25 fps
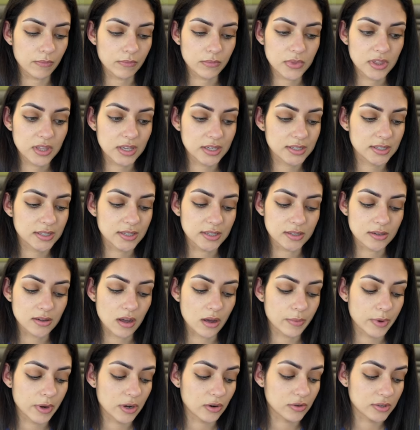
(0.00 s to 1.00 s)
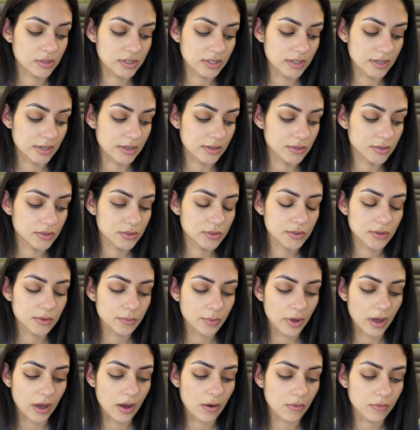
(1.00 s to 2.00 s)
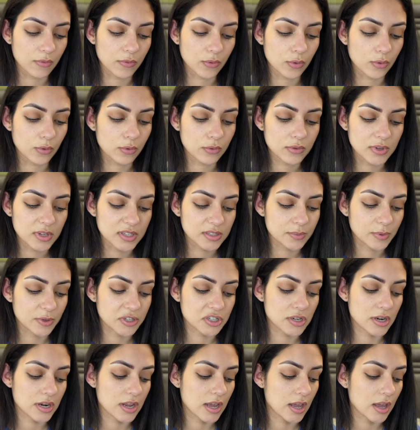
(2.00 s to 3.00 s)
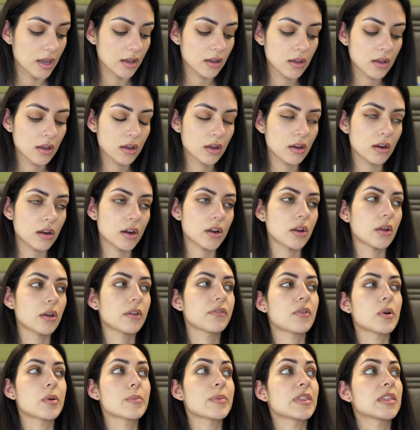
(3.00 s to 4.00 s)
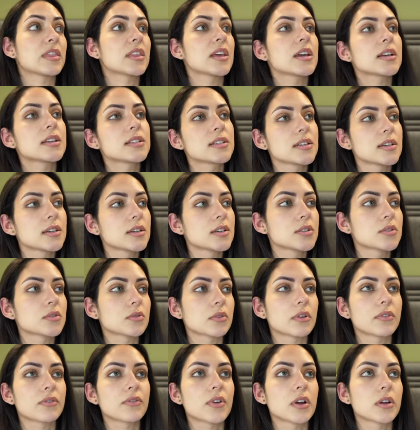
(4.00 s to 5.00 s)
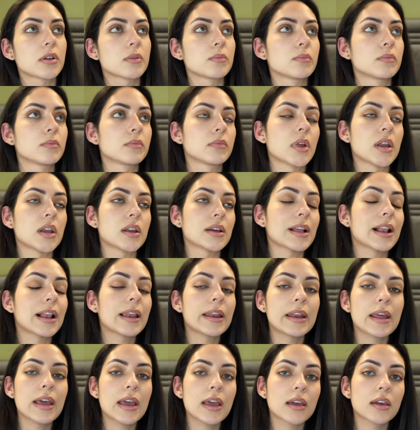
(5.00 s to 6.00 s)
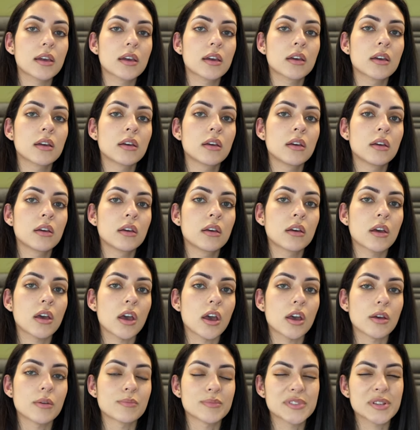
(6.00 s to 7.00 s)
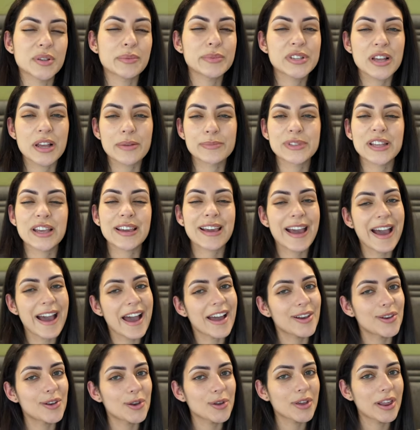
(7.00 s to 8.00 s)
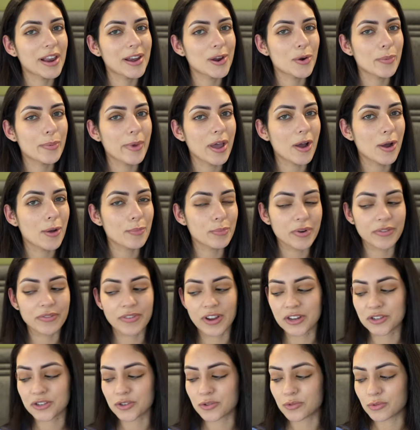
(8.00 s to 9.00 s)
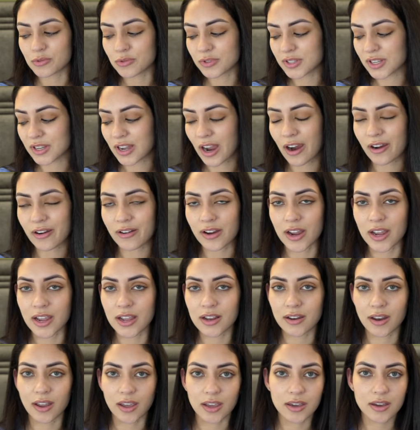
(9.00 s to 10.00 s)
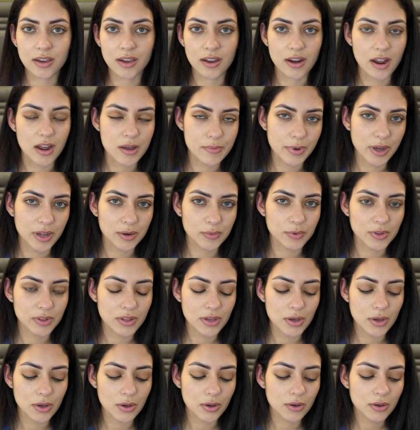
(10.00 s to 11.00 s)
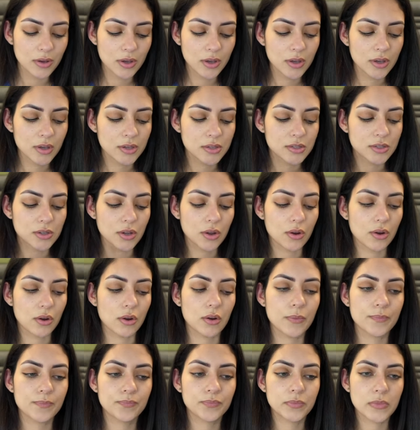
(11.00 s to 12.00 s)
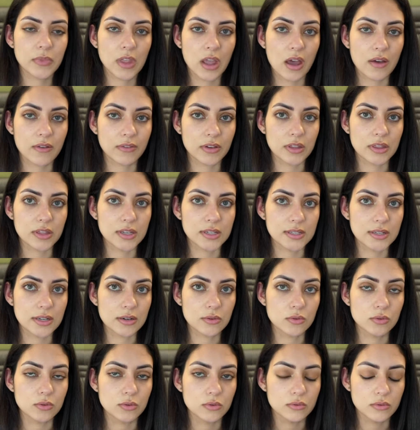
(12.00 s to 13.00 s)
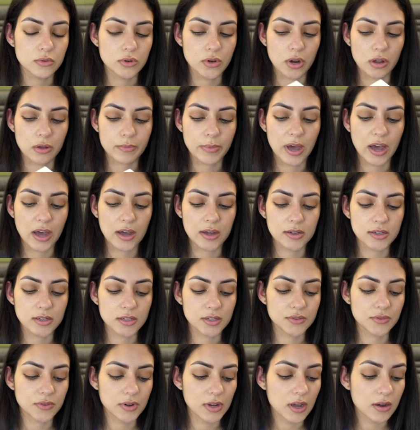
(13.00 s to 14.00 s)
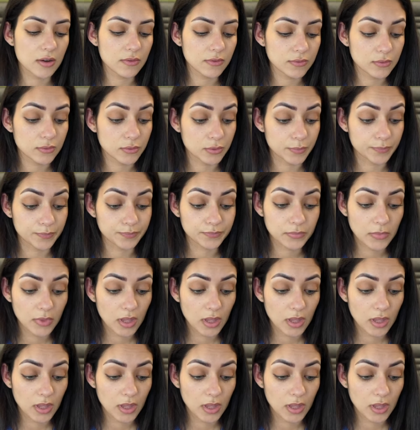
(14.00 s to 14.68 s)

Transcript: This has come in honestly super helpful, especially, I know, if I'm in theatres or if I'm in a clinic. Sometimes it can look a little bit unprofessional to carry like an iPad with you, so having this little notepad is really helpful.